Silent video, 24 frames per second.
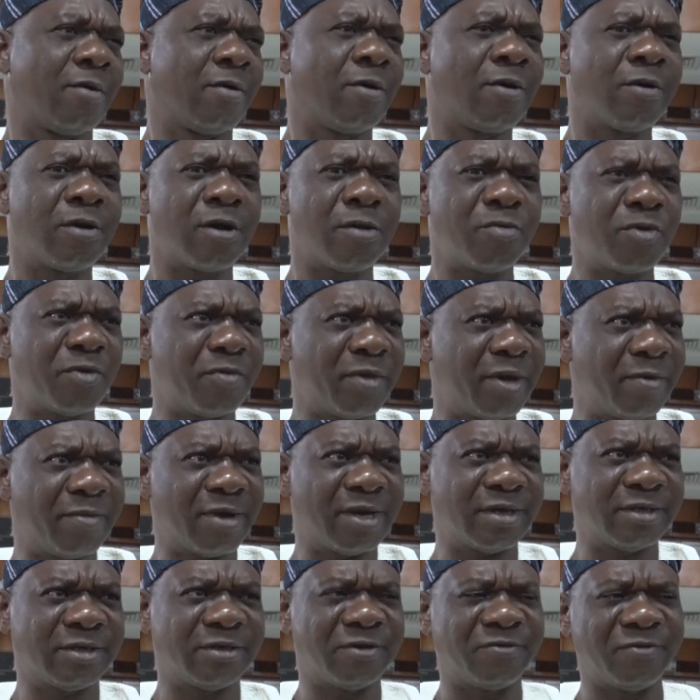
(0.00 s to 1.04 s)
honorable
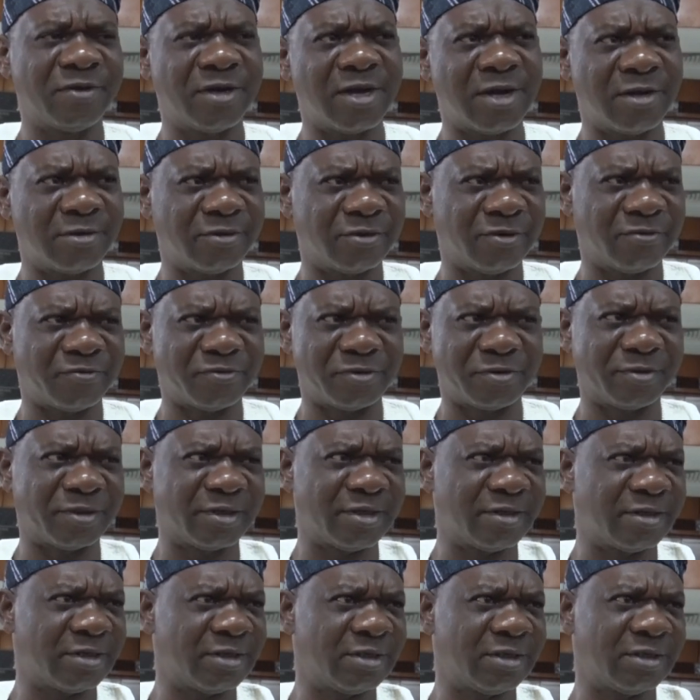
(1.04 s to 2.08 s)
members of the House of
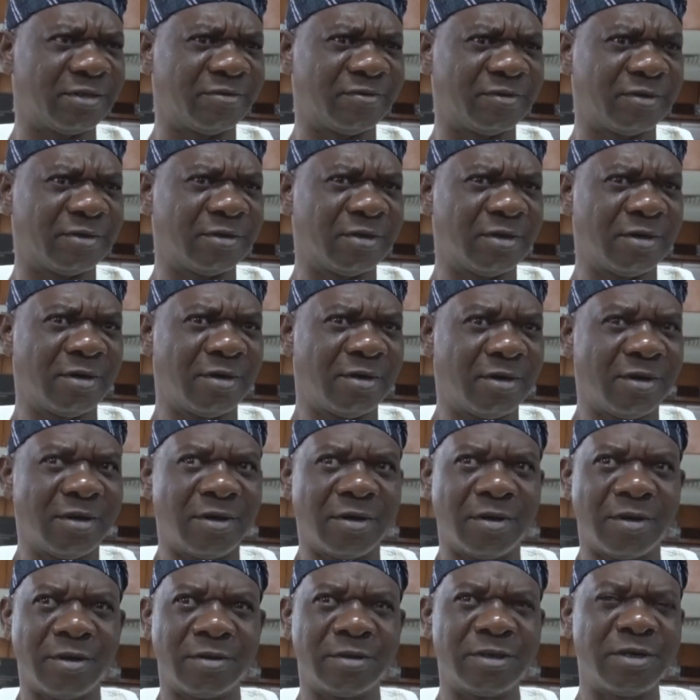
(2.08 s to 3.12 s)
Representatives,
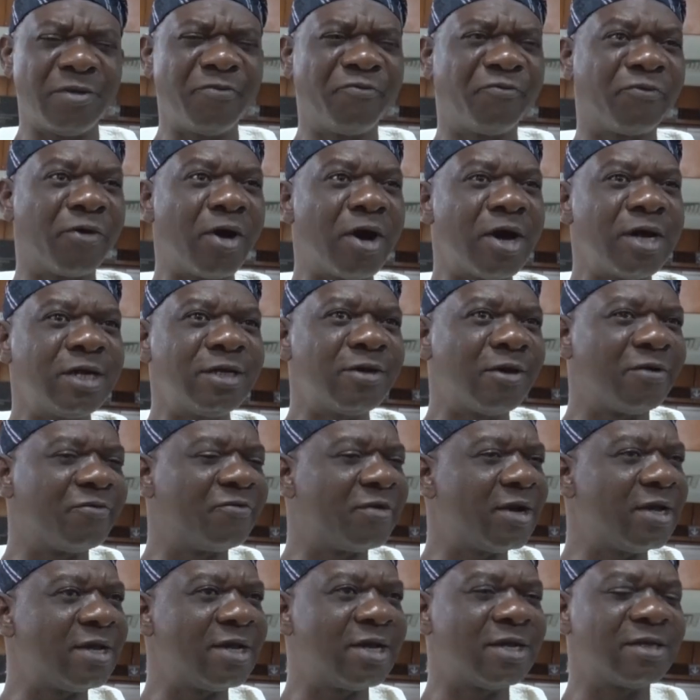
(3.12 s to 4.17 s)
devoid
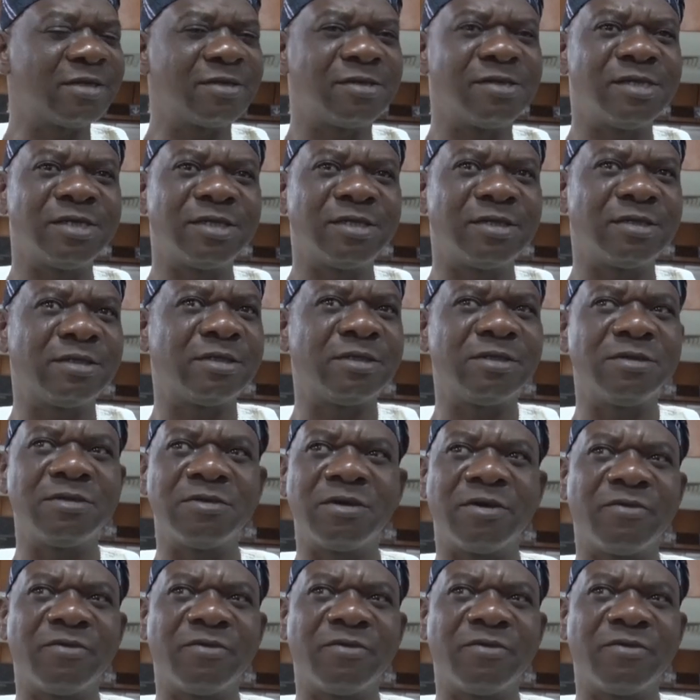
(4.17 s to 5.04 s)
of any ethnicity,